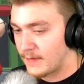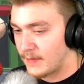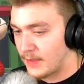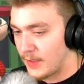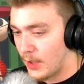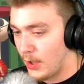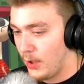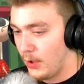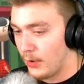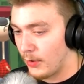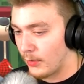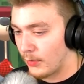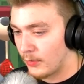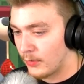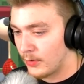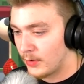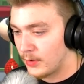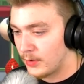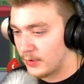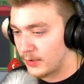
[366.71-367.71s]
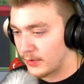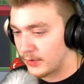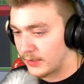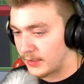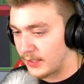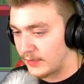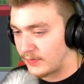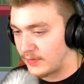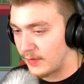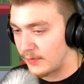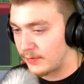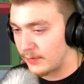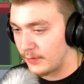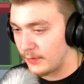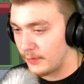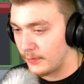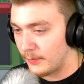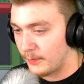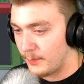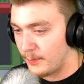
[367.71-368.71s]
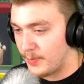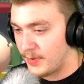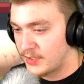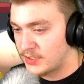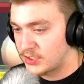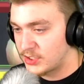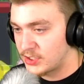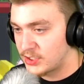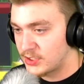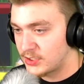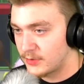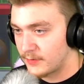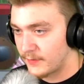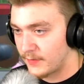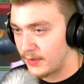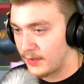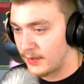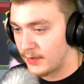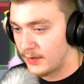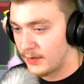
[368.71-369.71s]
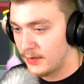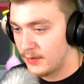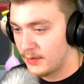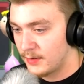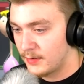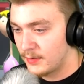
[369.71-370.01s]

Yeah! And get this little bitch over here.